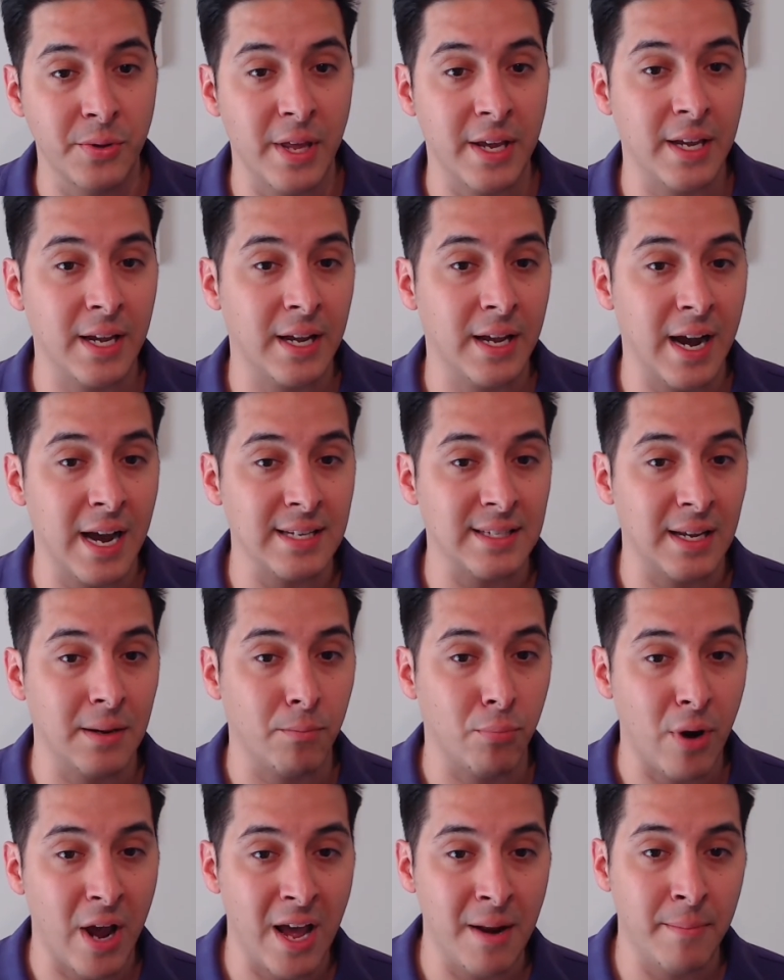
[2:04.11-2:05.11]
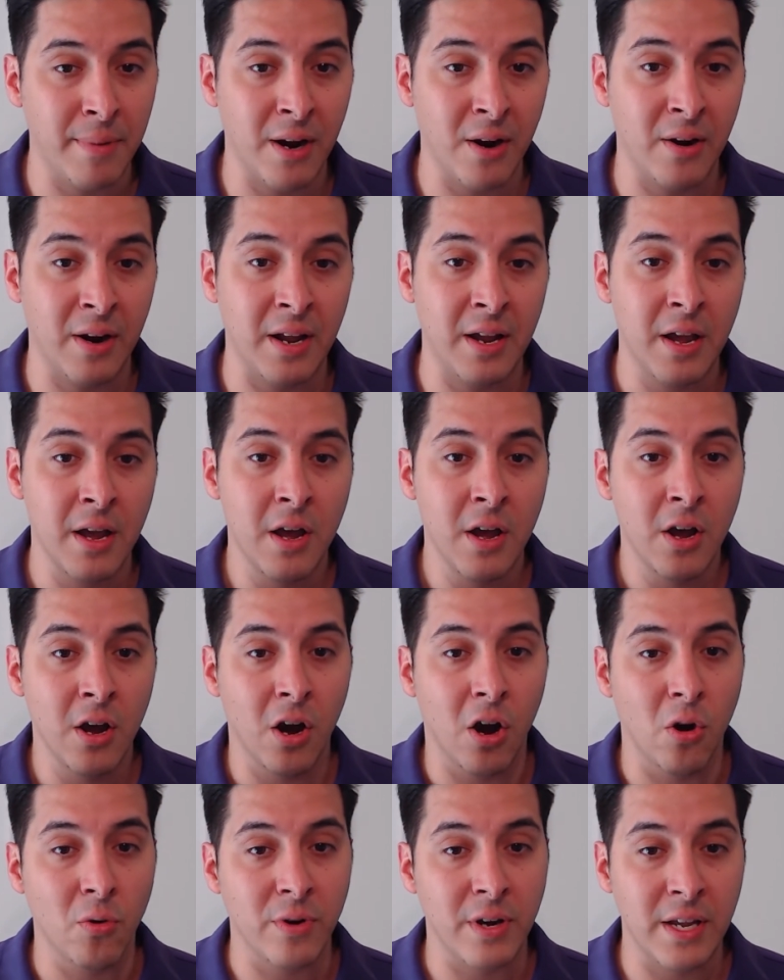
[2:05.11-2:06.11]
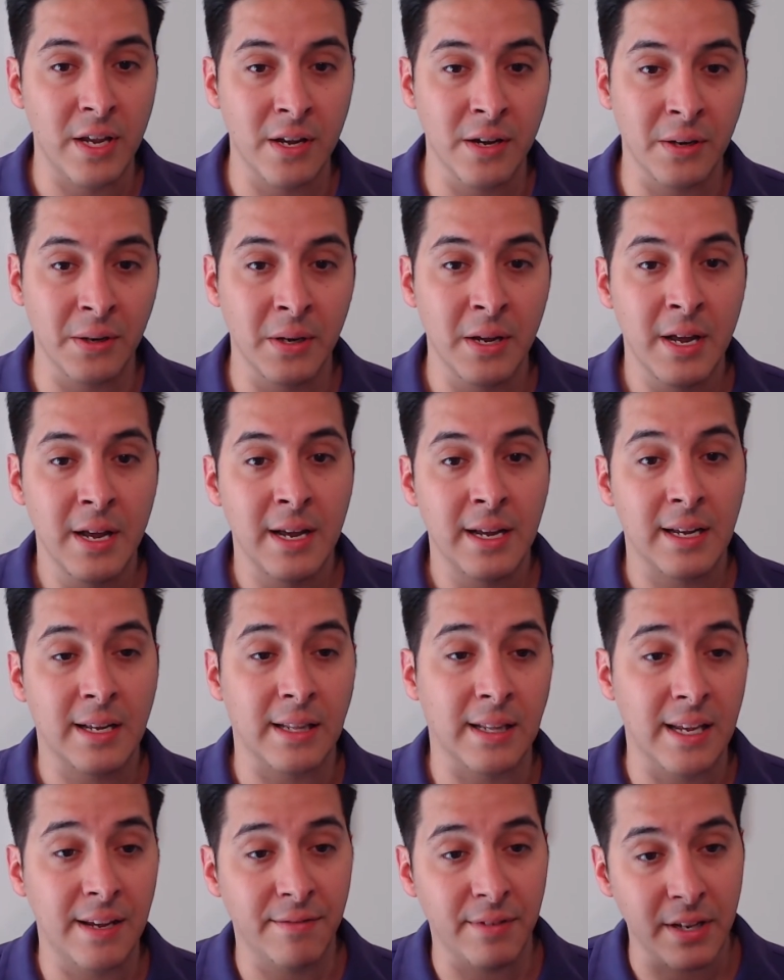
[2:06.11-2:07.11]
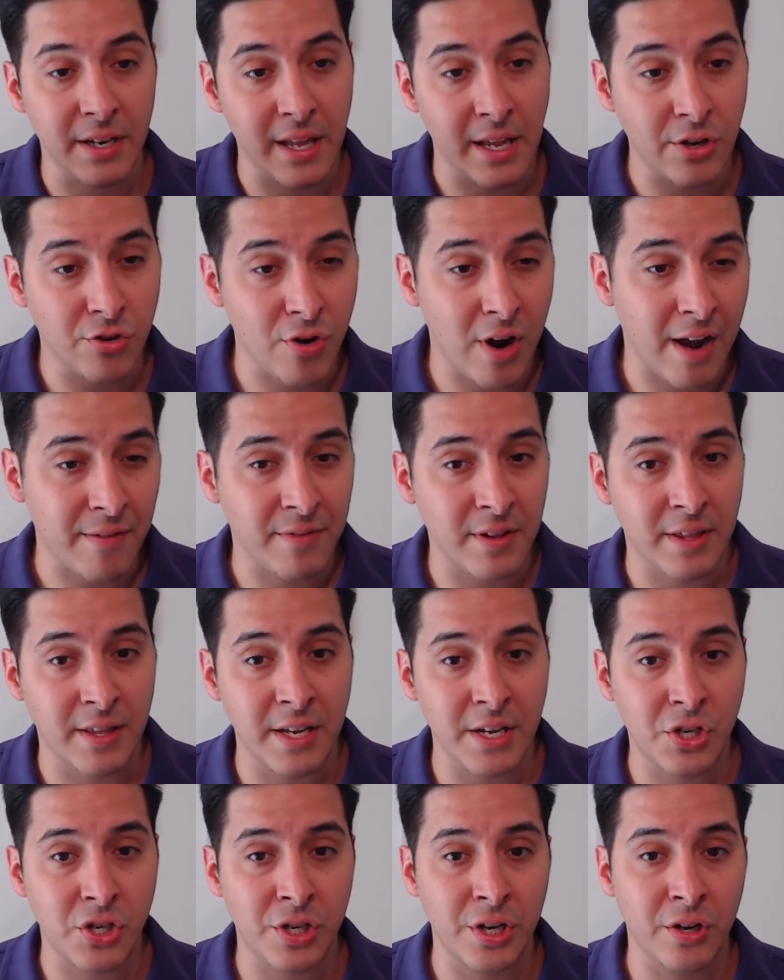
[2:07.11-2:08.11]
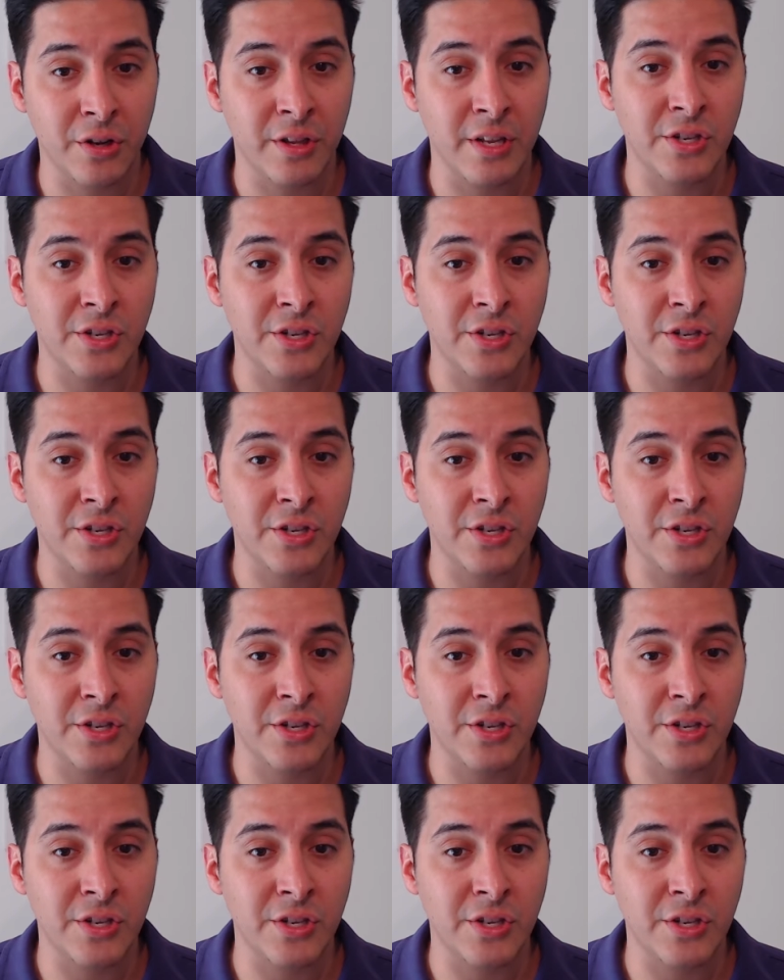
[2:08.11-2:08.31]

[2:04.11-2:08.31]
They get guys like Bradbury, O'Neal, Cleveland they drafted this year.